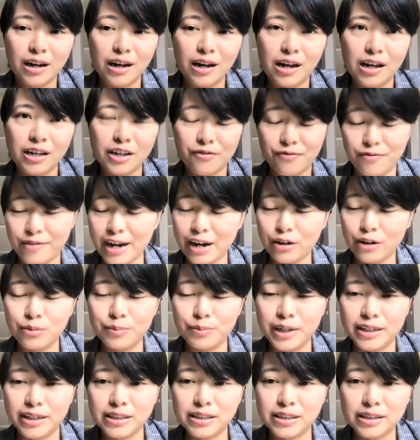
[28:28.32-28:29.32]
uh,
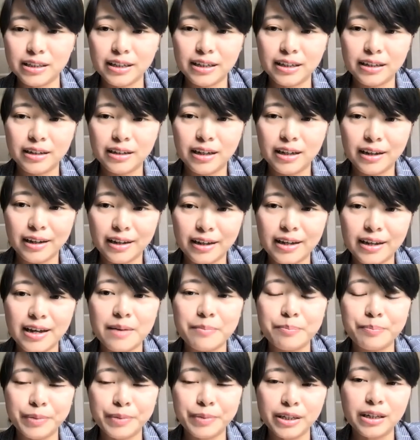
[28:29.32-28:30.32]
environment
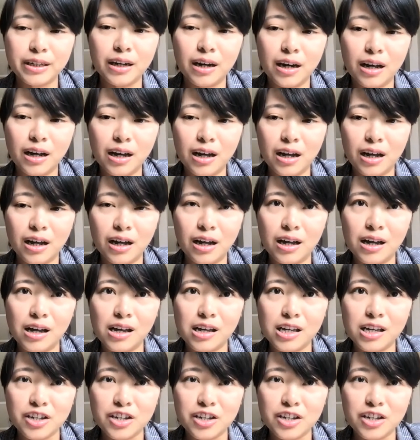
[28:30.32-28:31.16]
can be an